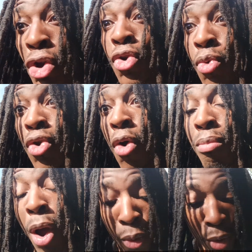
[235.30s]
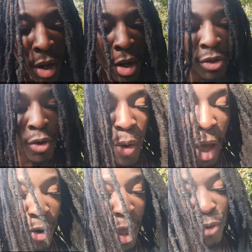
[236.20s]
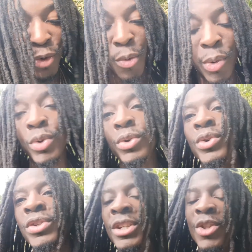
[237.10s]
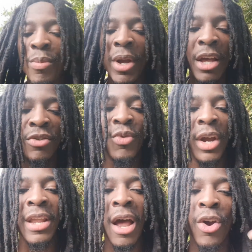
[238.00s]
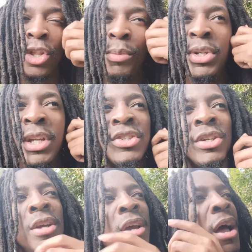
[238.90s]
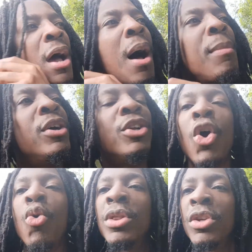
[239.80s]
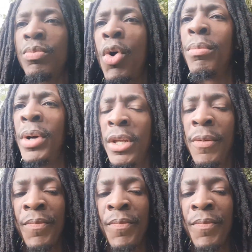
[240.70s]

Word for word: know what I'm talking about? So I, I don't know, but we'll, we'll see though, man. As of right now, early prediction, I'm gonna go with the smart money,